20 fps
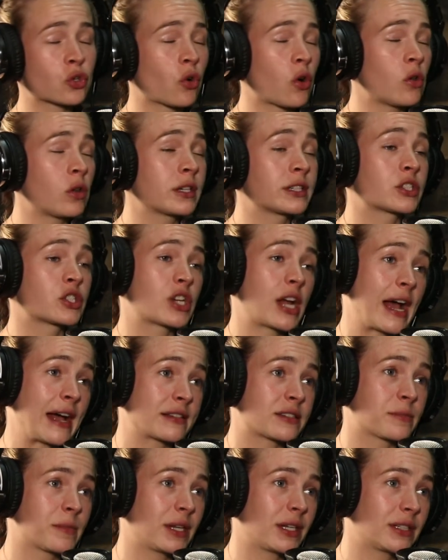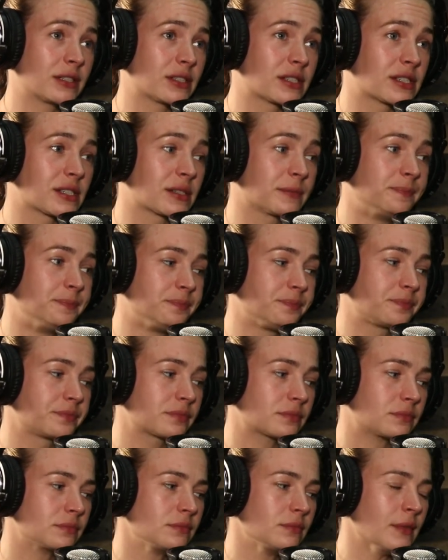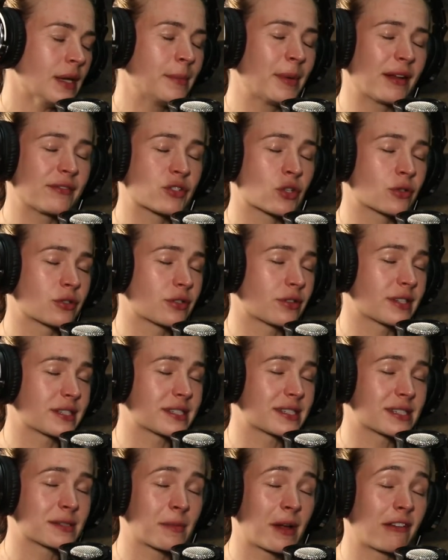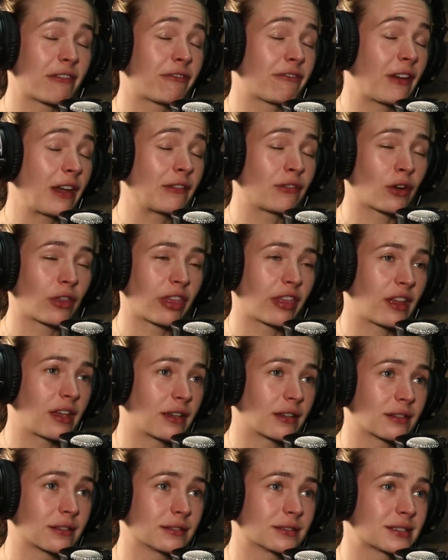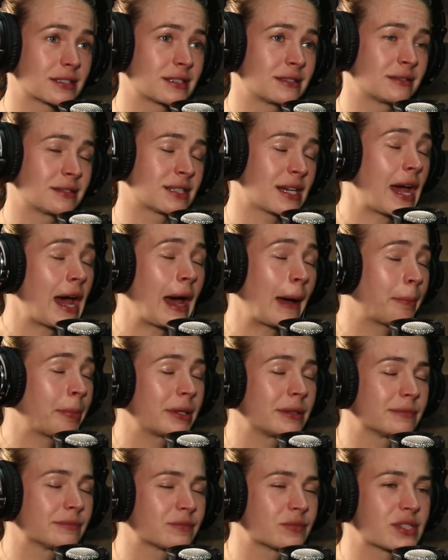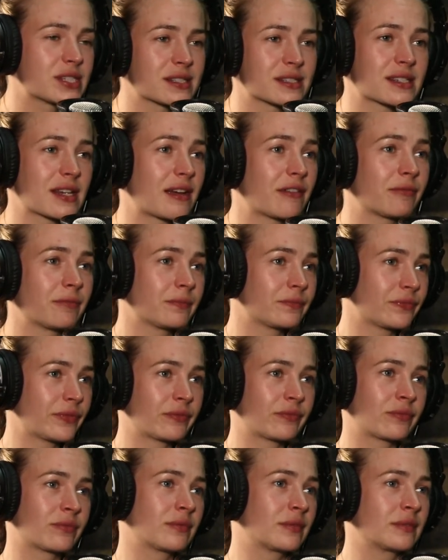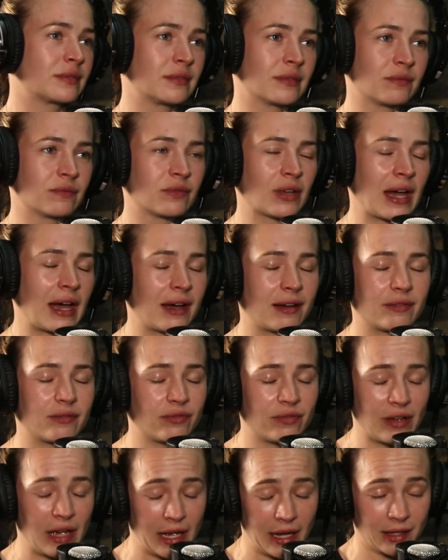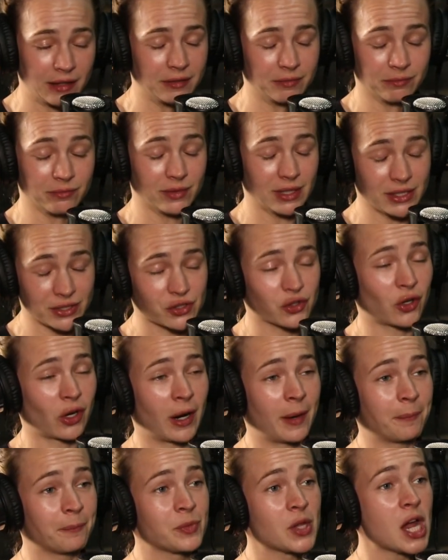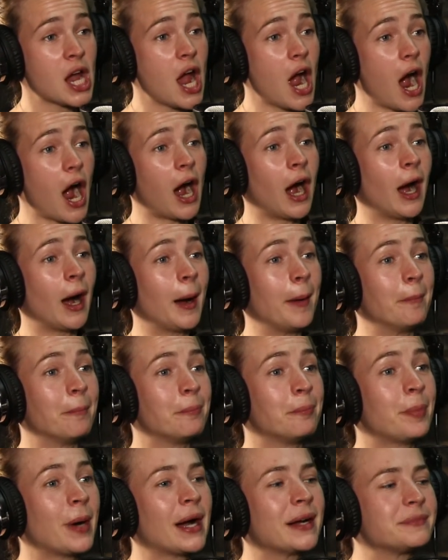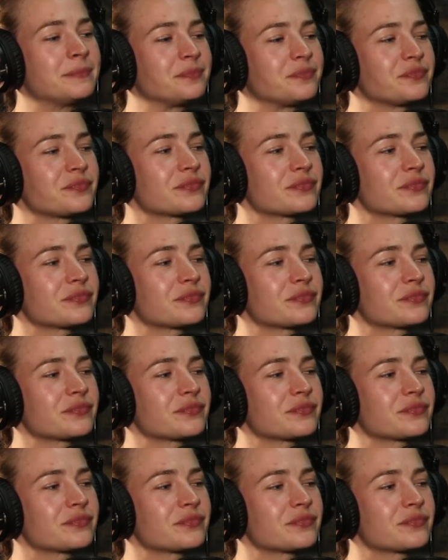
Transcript: trolling Jasmine is, I mean, I've told you this, is my favorite thing to happen since I have had Instagram. Yeah.